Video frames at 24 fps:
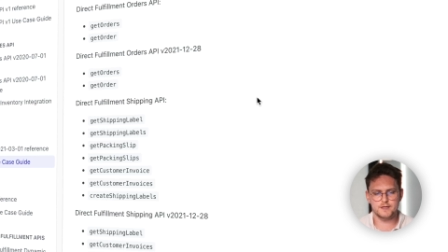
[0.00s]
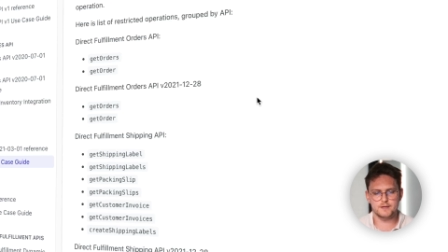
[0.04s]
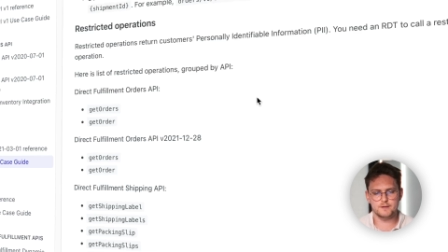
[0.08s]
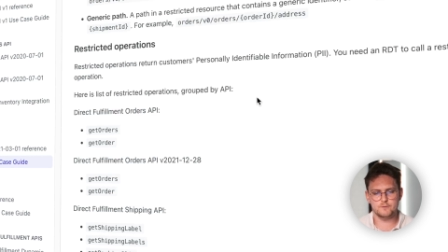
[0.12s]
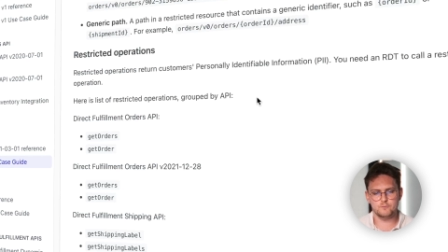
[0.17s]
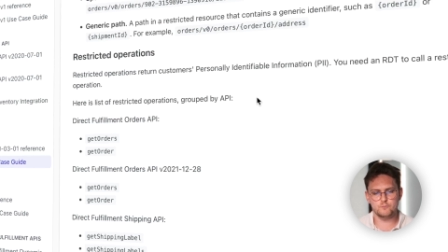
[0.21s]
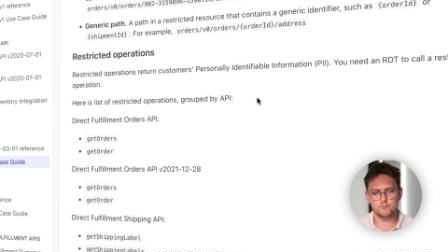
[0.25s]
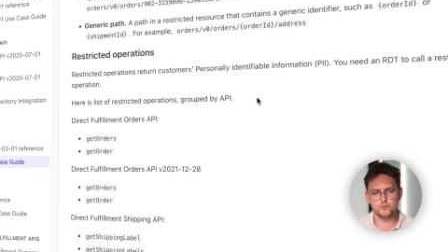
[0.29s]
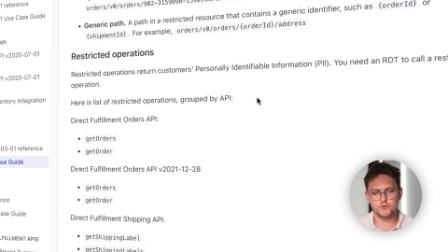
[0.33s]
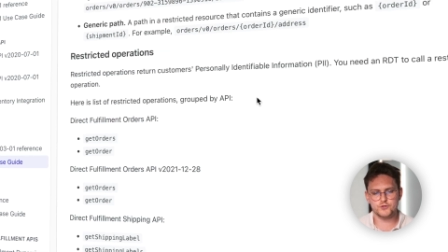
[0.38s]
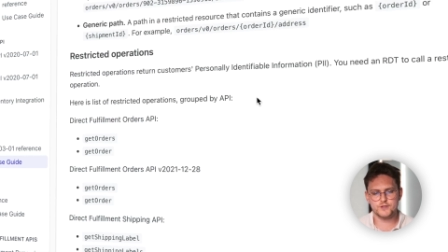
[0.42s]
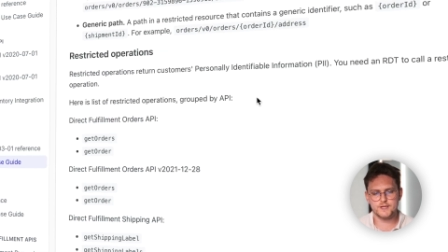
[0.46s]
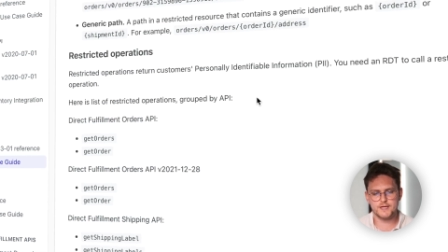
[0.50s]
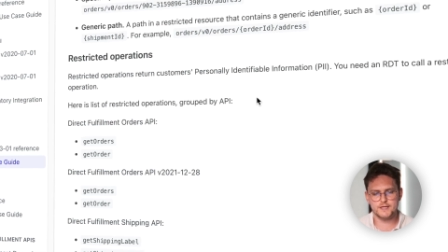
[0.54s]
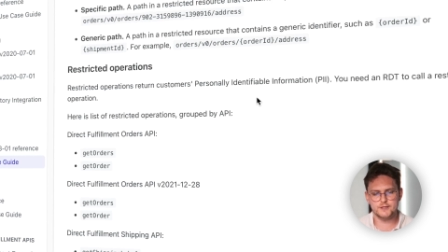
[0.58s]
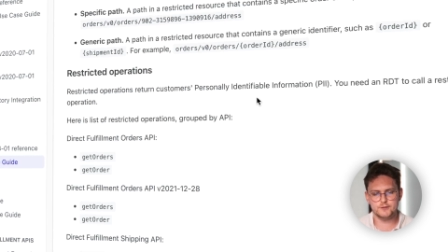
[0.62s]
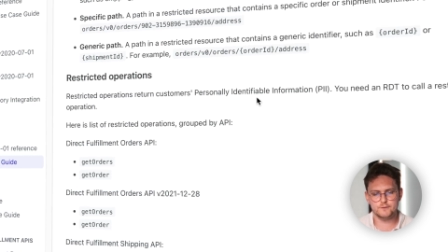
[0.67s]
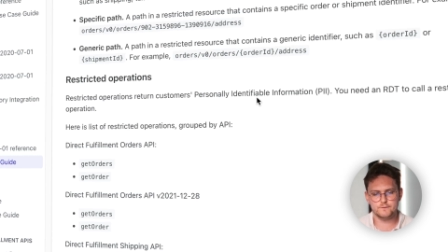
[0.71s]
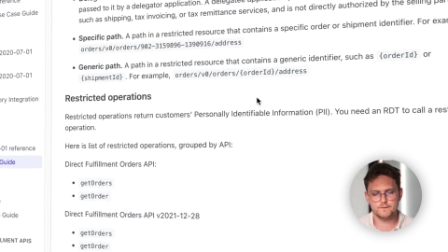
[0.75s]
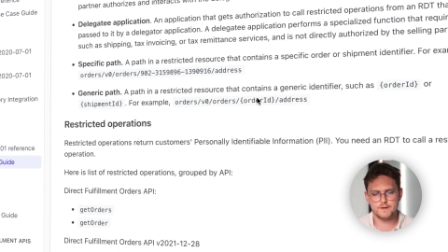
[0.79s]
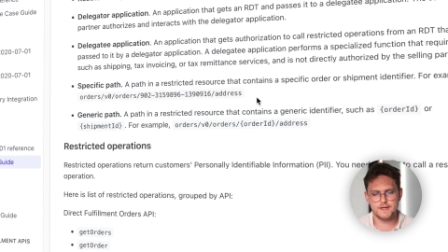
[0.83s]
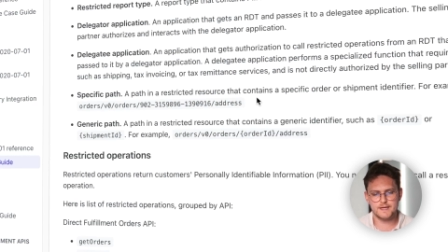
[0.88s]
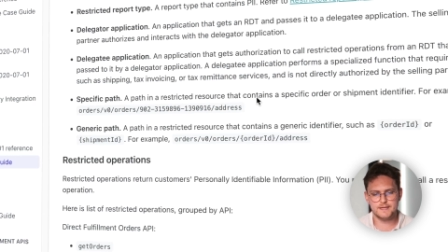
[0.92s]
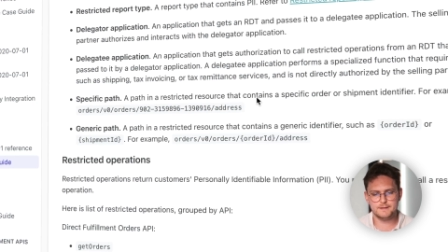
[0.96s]
what kind
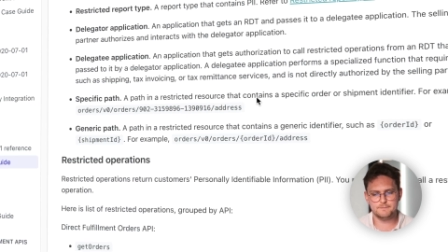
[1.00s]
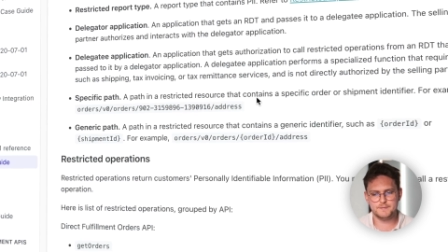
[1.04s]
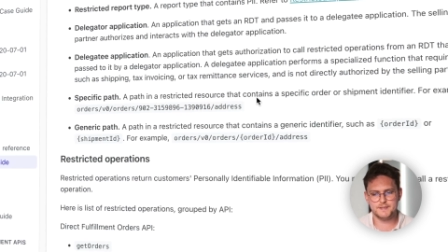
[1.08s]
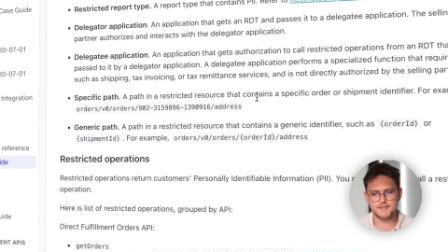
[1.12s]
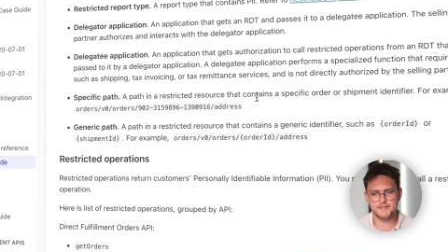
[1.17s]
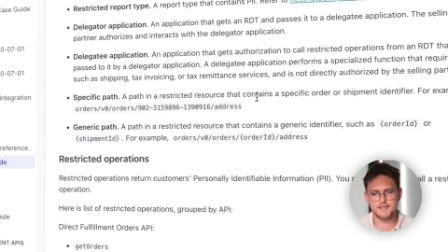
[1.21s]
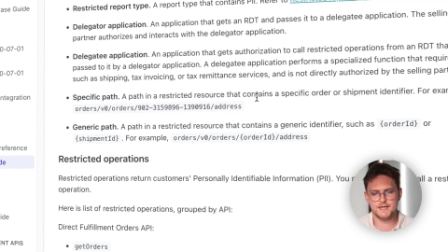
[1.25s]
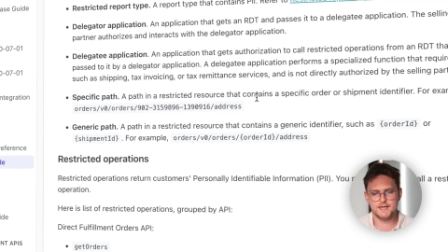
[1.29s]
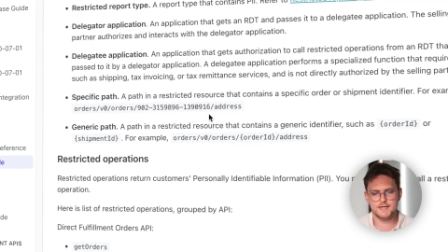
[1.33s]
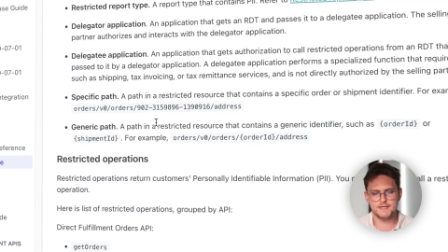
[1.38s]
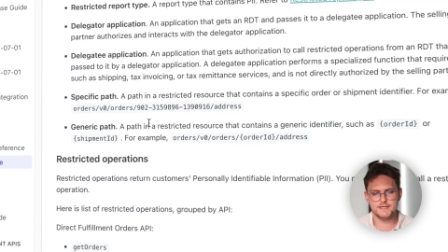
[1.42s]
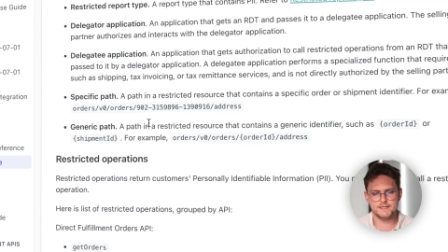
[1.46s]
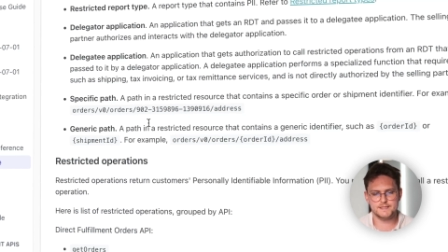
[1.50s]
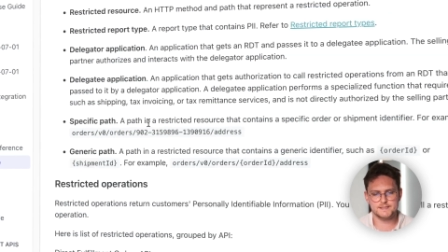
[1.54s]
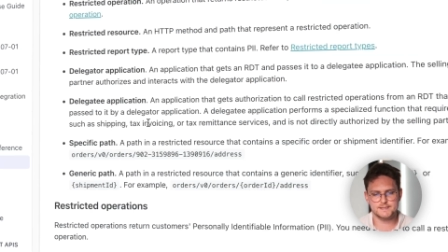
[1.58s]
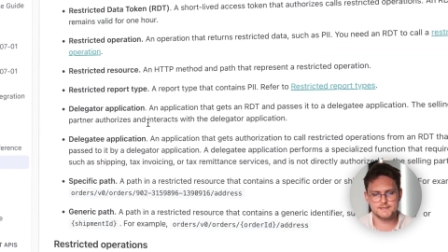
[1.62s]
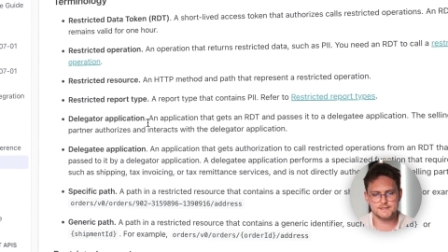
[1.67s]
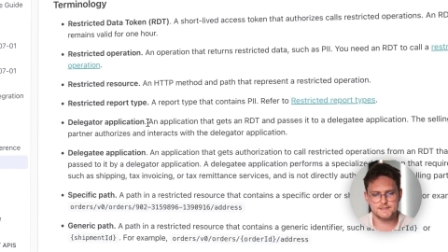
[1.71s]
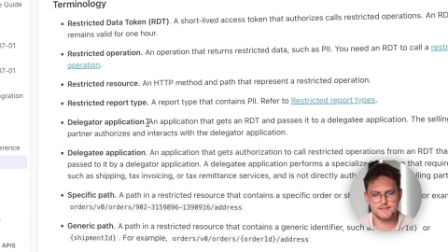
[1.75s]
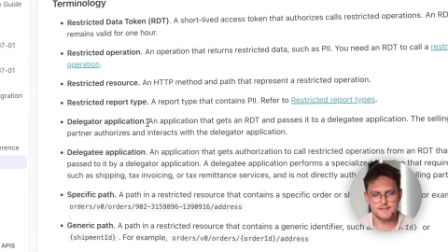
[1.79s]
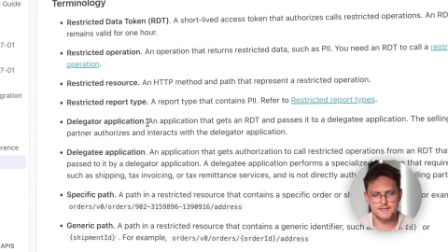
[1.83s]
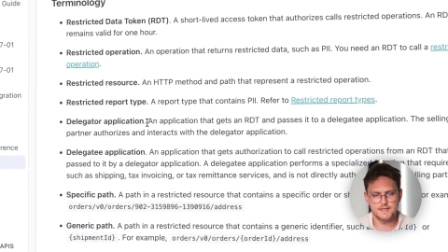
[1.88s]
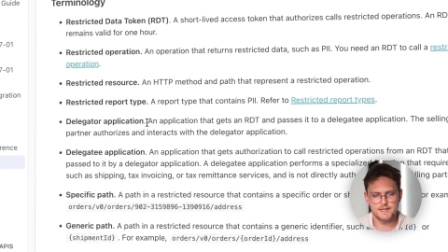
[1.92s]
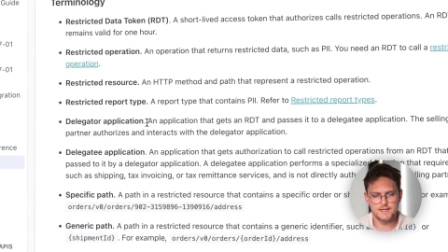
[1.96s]
of APIs